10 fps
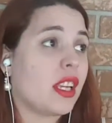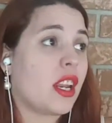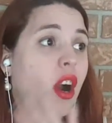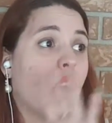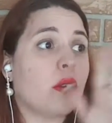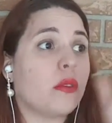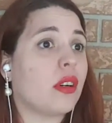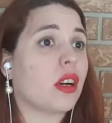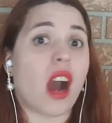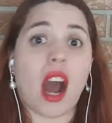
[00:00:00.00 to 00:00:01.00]
you
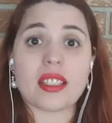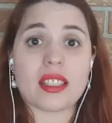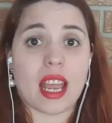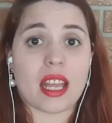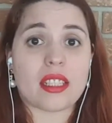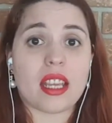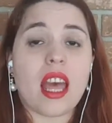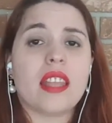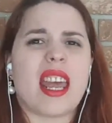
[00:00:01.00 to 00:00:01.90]
know, content